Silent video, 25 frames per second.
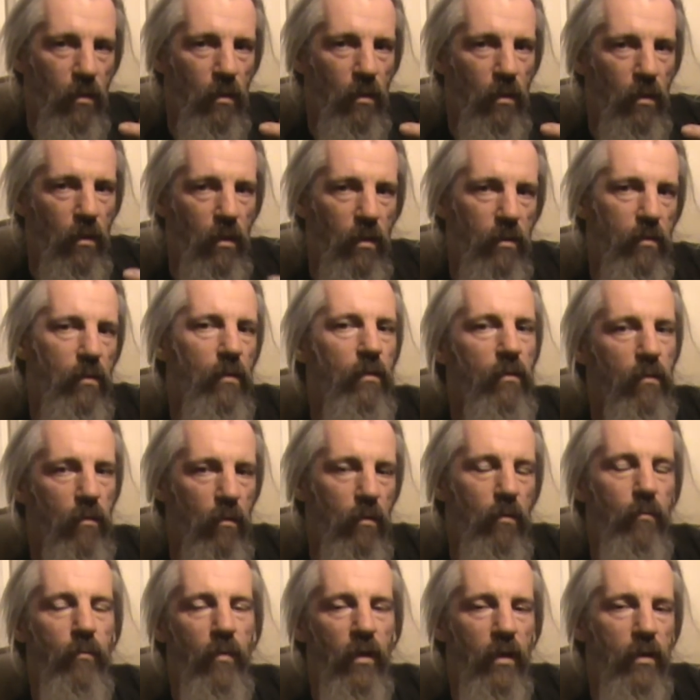And that's the
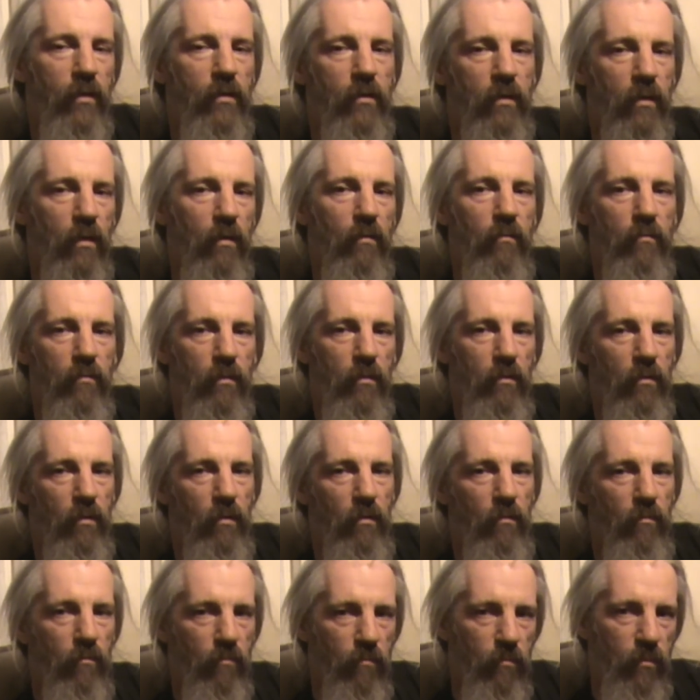two main skills that
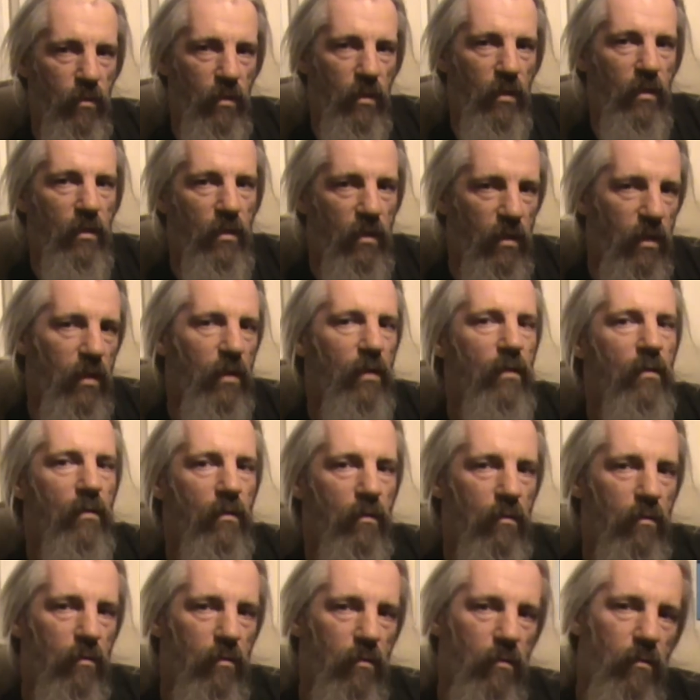you really need
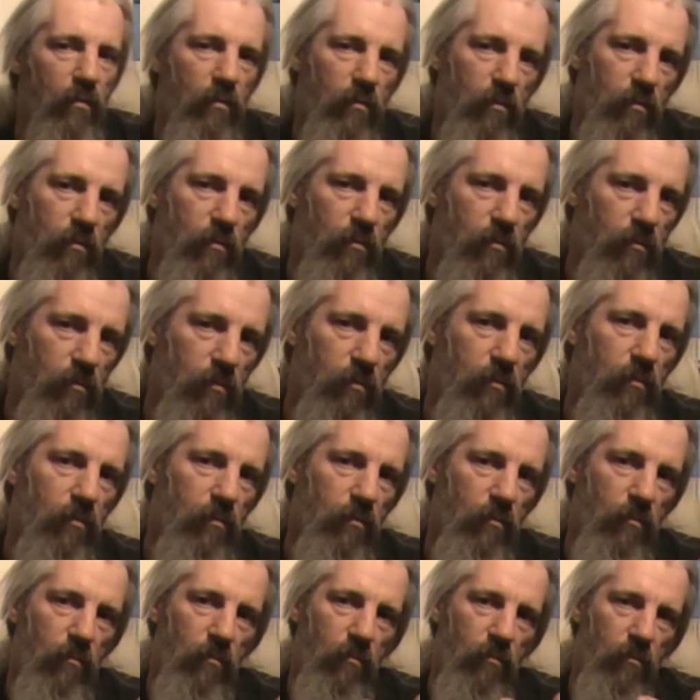
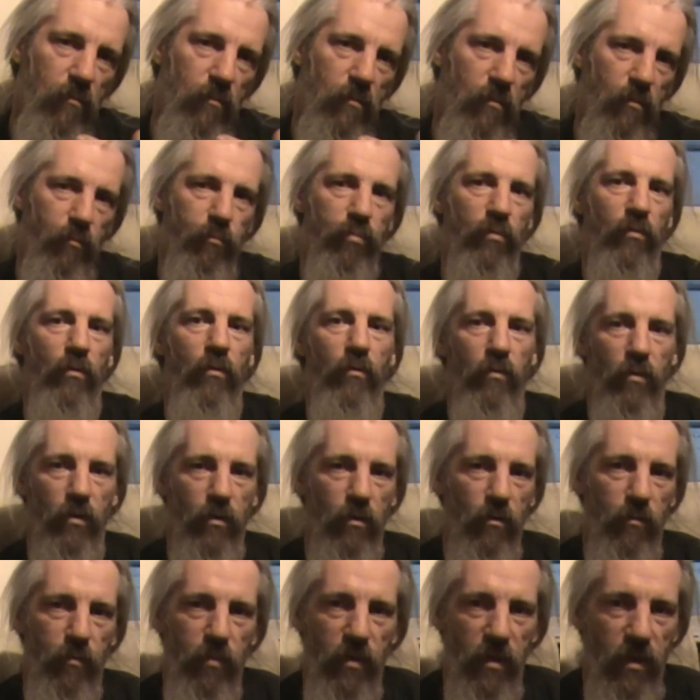to brew a
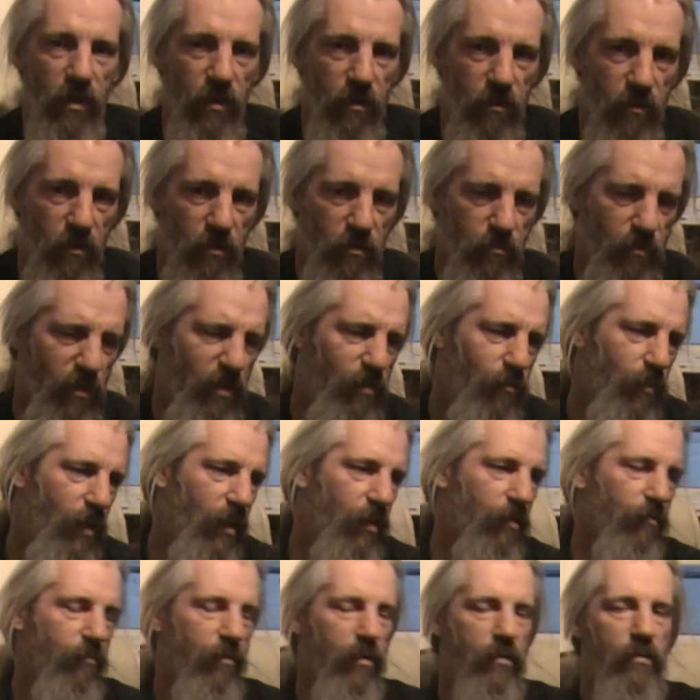good beer. It doesn't matter about
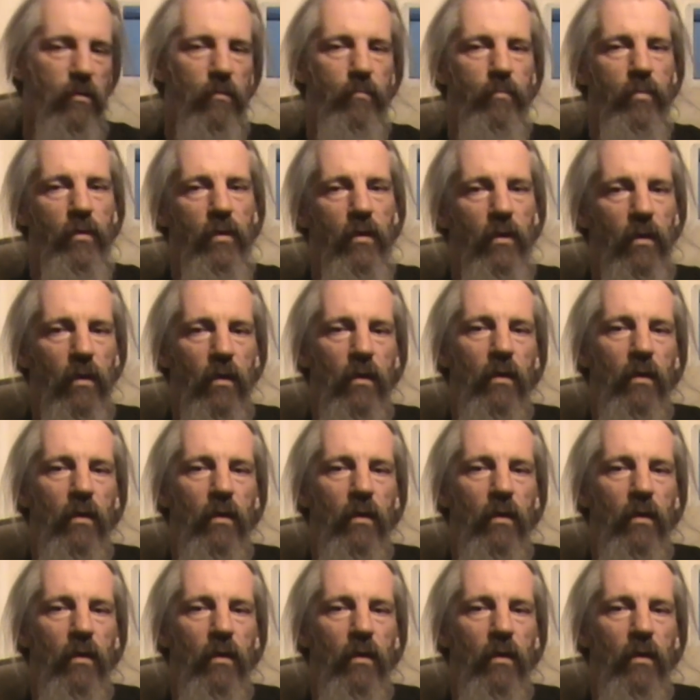the recipe.